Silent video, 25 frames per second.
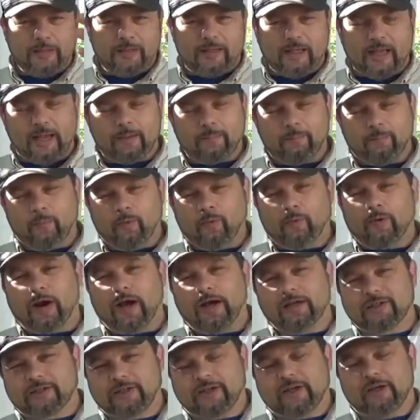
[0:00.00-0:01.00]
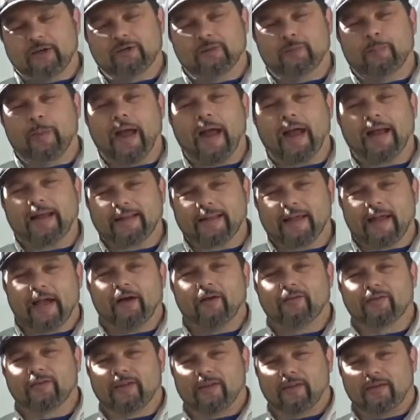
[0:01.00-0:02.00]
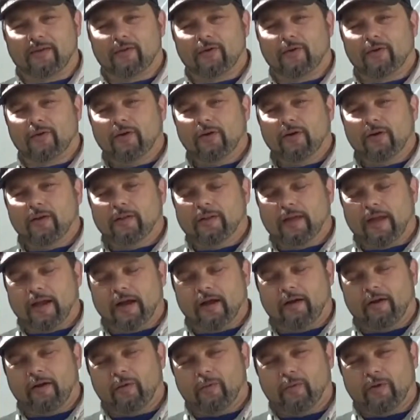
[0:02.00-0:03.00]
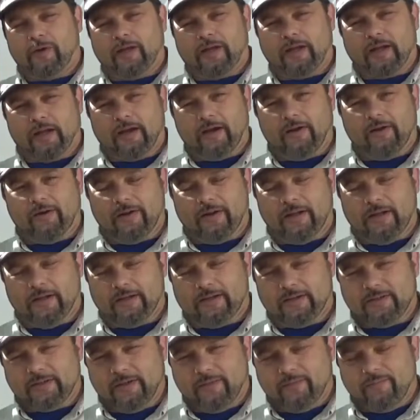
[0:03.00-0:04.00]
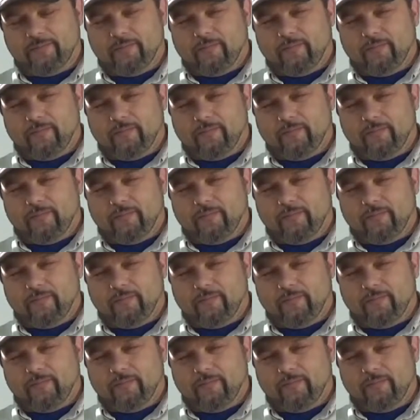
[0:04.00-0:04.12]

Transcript: that boar actually goes back down to the area where the coyote is,